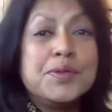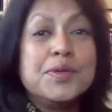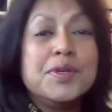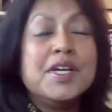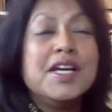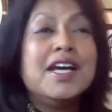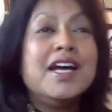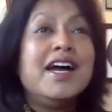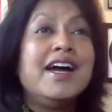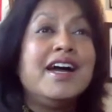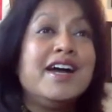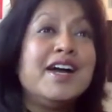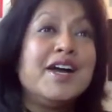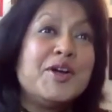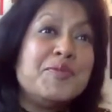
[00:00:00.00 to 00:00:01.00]
opposed to
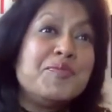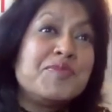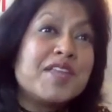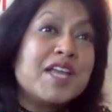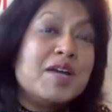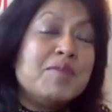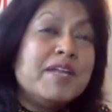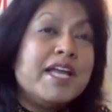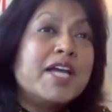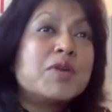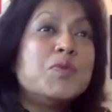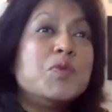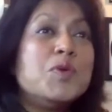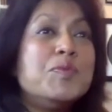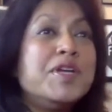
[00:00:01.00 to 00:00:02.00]
a
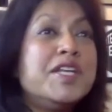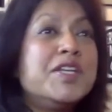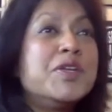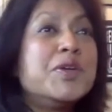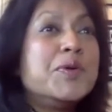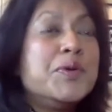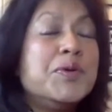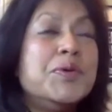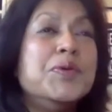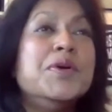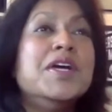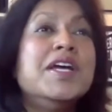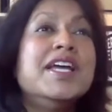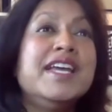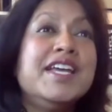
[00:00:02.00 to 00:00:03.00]
Black woman who
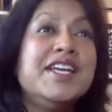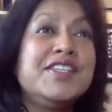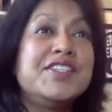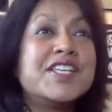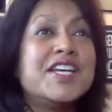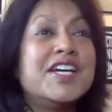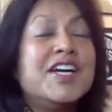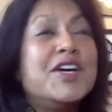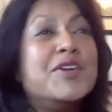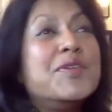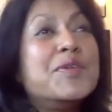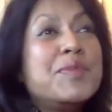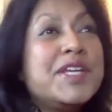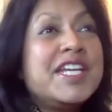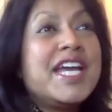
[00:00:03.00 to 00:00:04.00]
is a
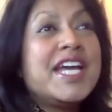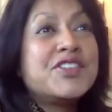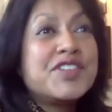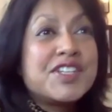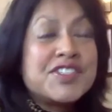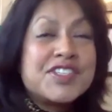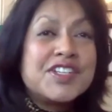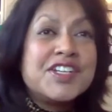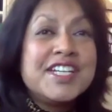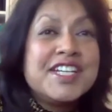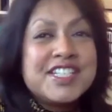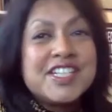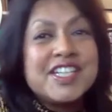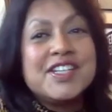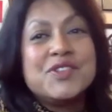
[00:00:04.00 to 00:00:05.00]
pediatric
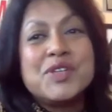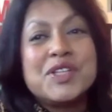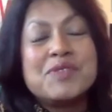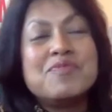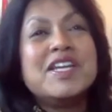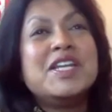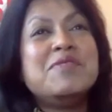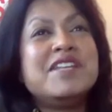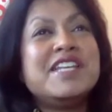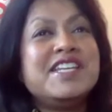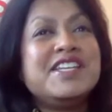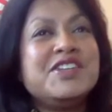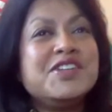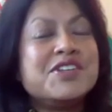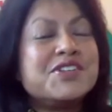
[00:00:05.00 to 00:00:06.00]
surgeon with many, many
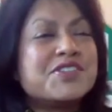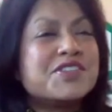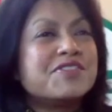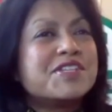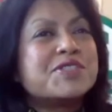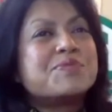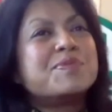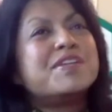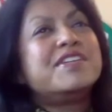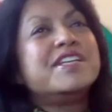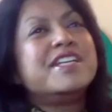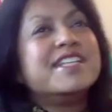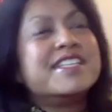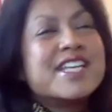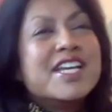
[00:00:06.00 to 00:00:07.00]
years of
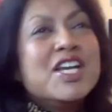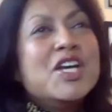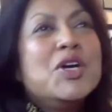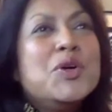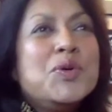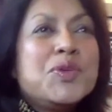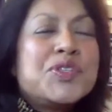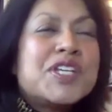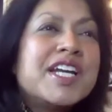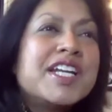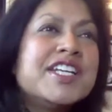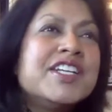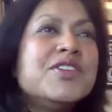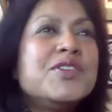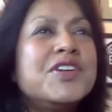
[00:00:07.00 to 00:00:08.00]
experience, who started
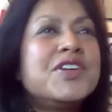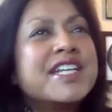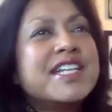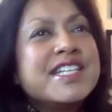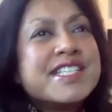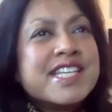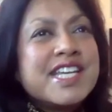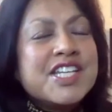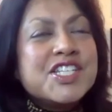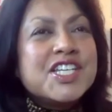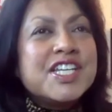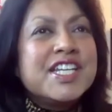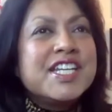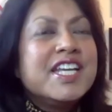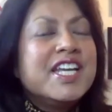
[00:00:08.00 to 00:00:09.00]
an
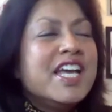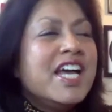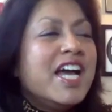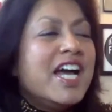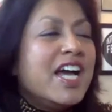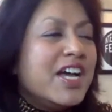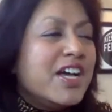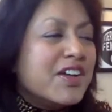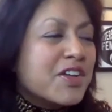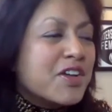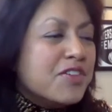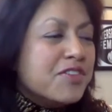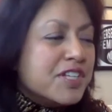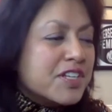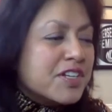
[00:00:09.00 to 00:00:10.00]
organization, a
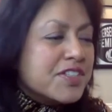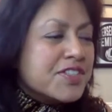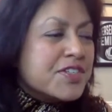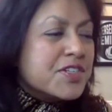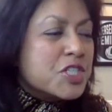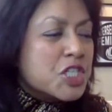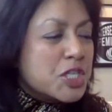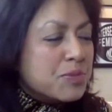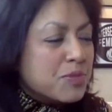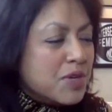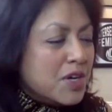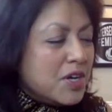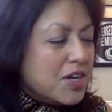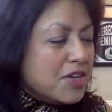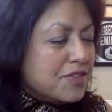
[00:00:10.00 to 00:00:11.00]
COVID consortium
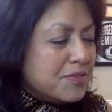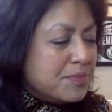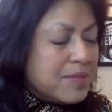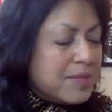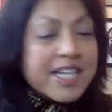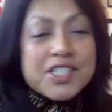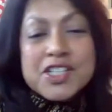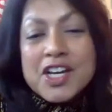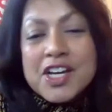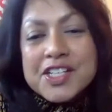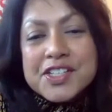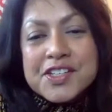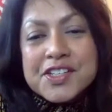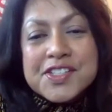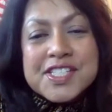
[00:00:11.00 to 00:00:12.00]
of Black
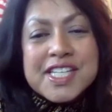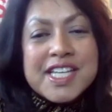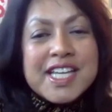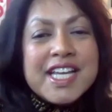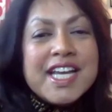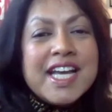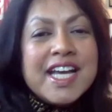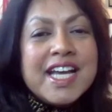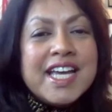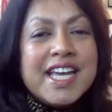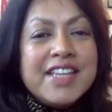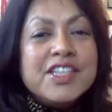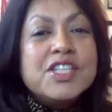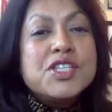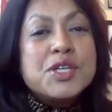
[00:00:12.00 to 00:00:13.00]
doctors, and
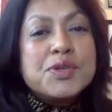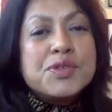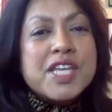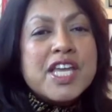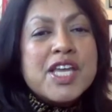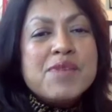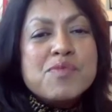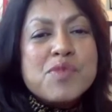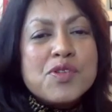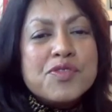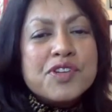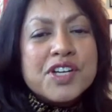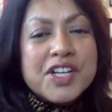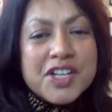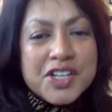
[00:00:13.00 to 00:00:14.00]
they chose him over
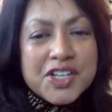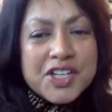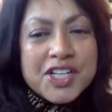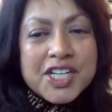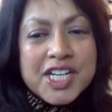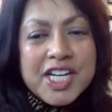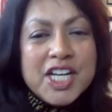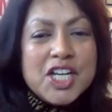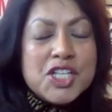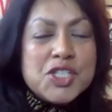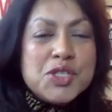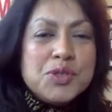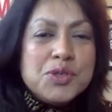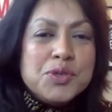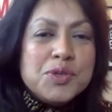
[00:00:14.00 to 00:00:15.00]
her
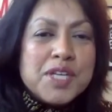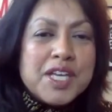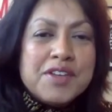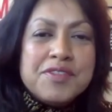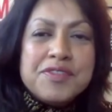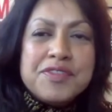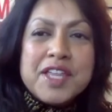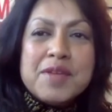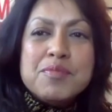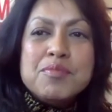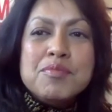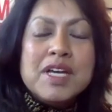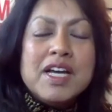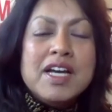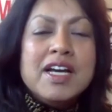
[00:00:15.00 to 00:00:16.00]
to give
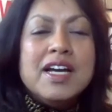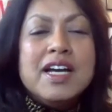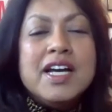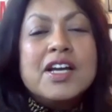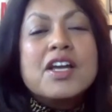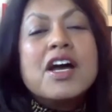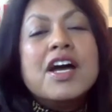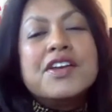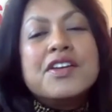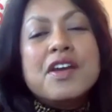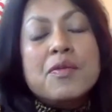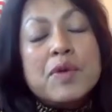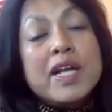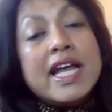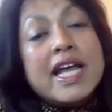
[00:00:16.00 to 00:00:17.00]
them
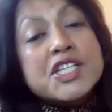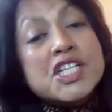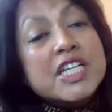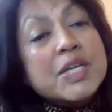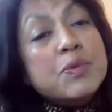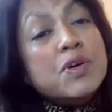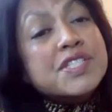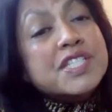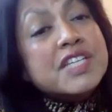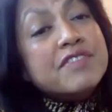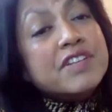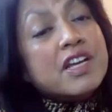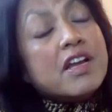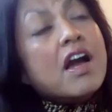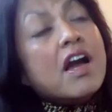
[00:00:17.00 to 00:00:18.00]
actually, it wasn't even
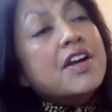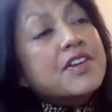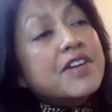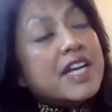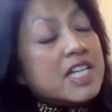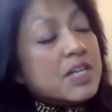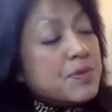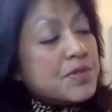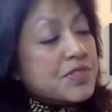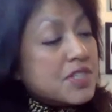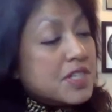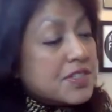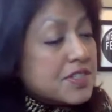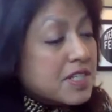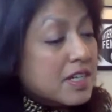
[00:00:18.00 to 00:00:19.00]
a contract, it was
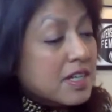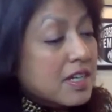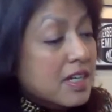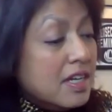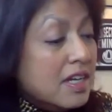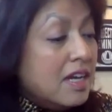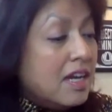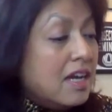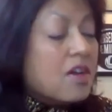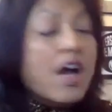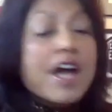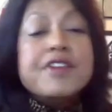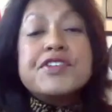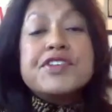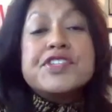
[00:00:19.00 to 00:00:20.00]
just a
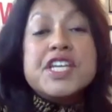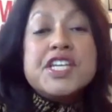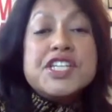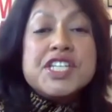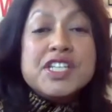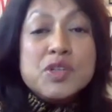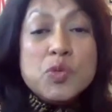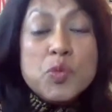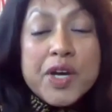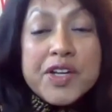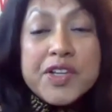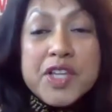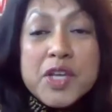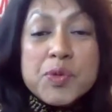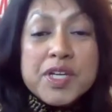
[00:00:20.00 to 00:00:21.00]
conversation where
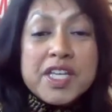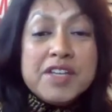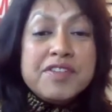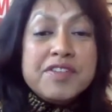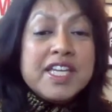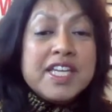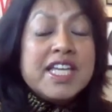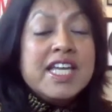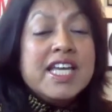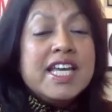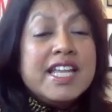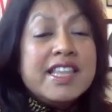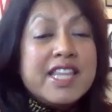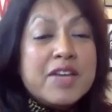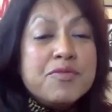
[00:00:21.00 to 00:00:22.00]
they were giving
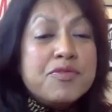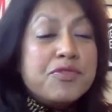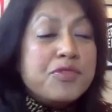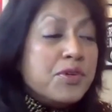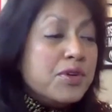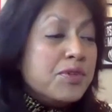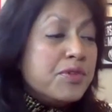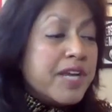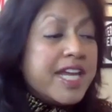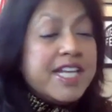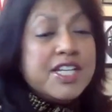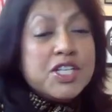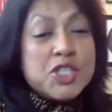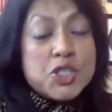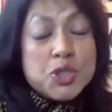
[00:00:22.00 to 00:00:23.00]
them full
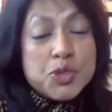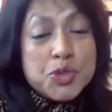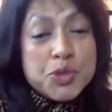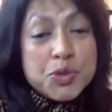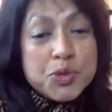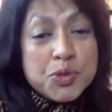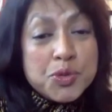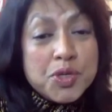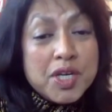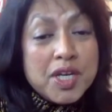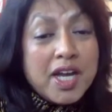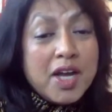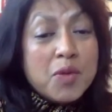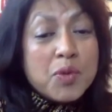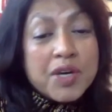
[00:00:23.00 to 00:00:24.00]
rein to do
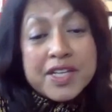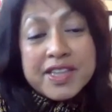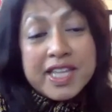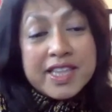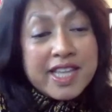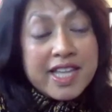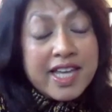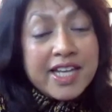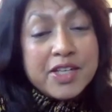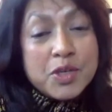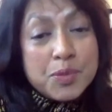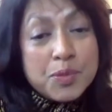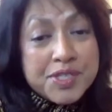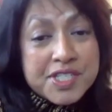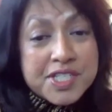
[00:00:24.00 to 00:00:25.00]
a work that they had no
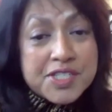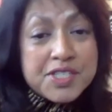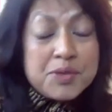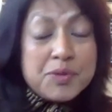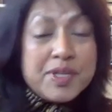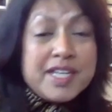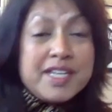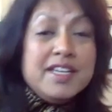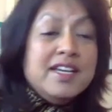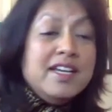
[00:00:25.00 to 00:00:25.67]
business doing.